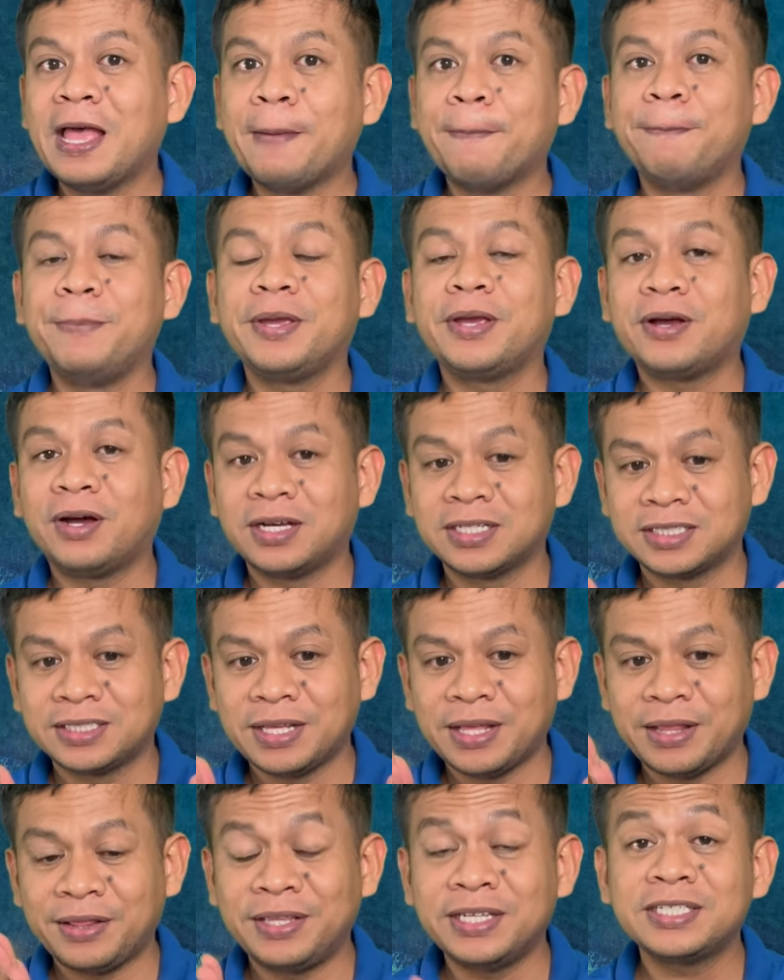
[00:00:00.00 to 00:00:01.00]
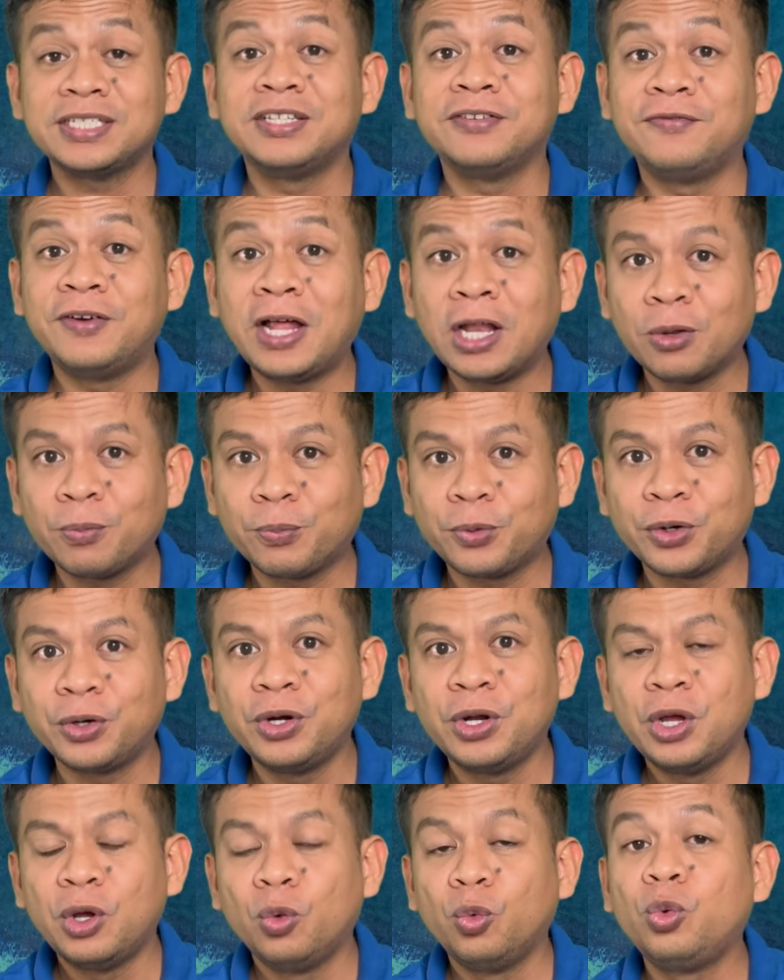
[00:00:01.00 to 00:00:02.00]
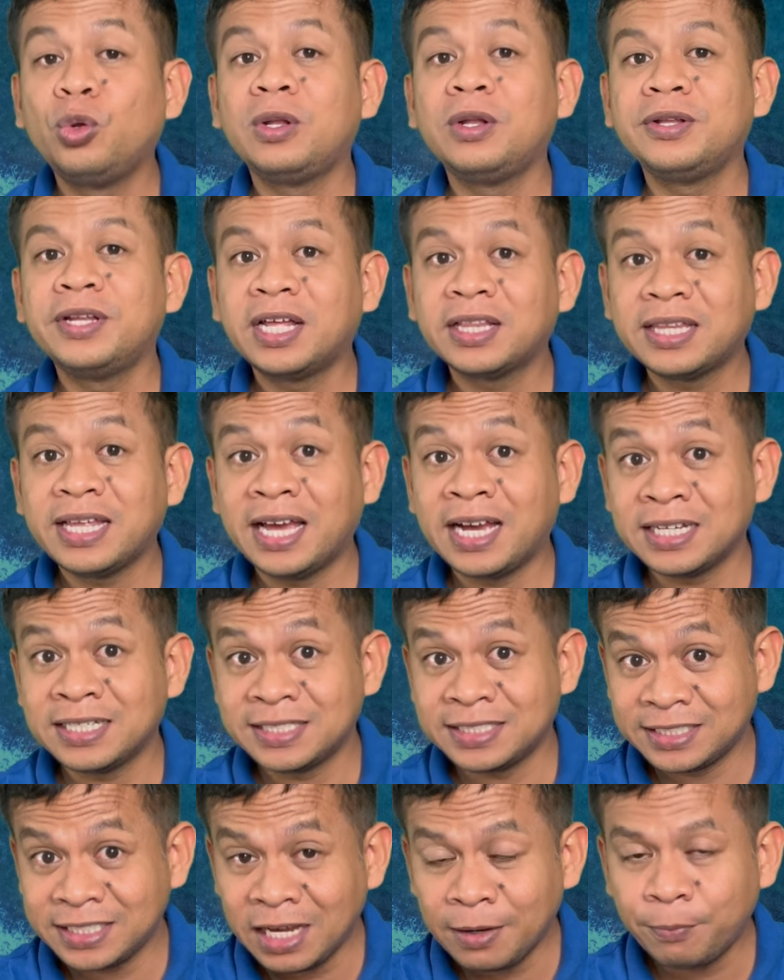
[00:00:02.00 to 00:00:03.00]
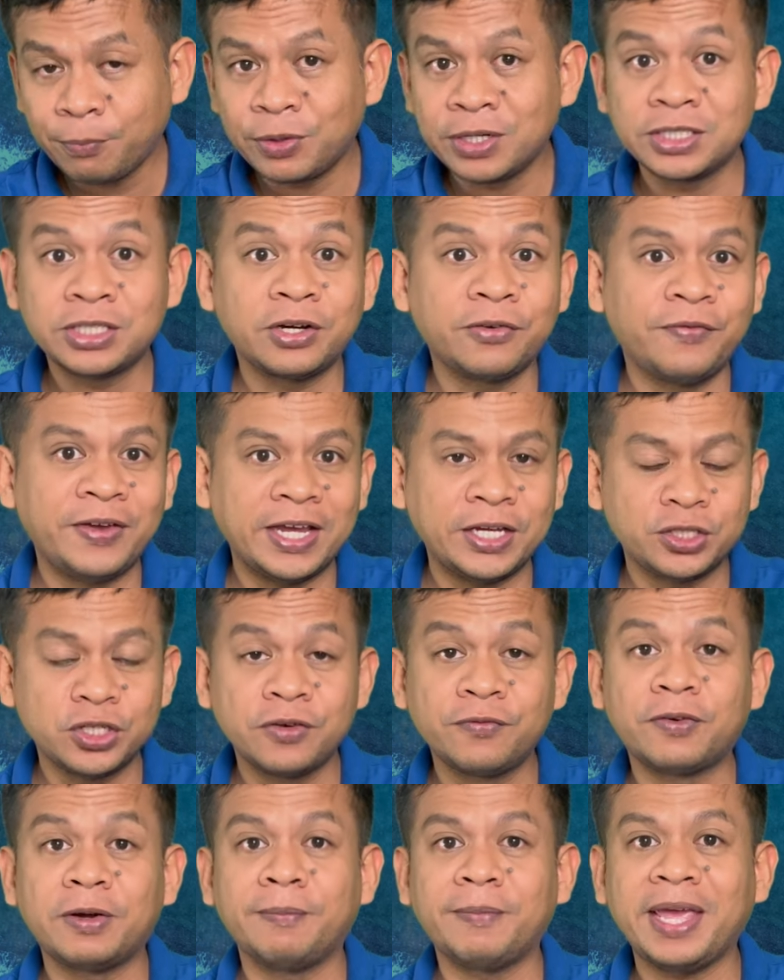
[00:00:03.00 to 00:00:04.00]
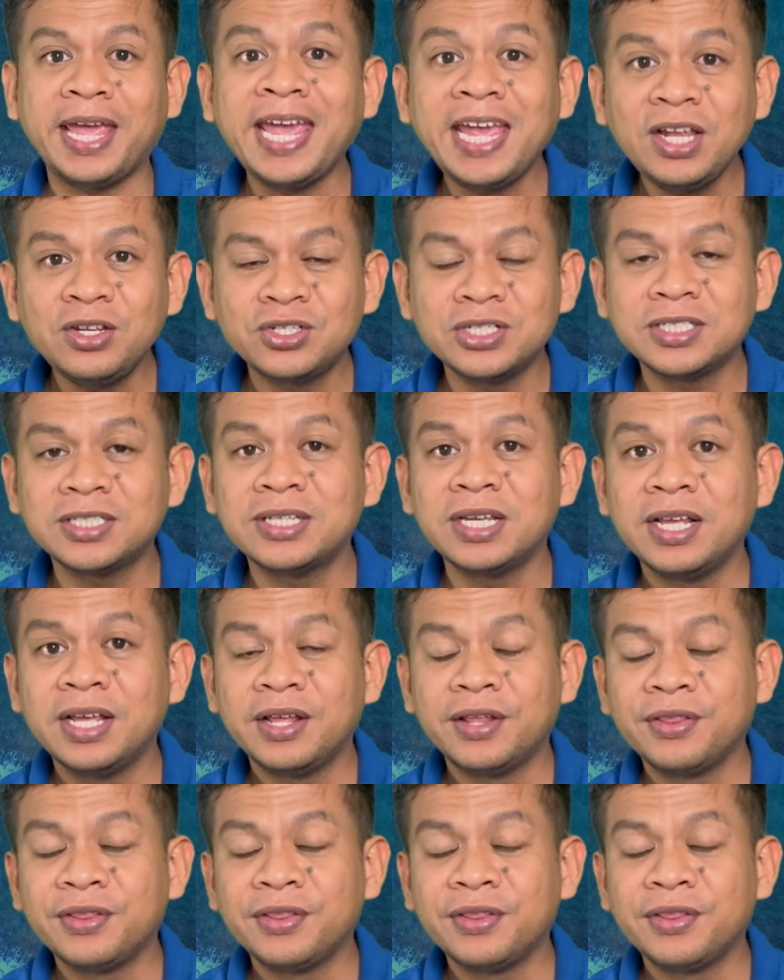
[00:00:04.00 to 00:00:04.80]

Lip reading: Because this developer will not accept reservation from agents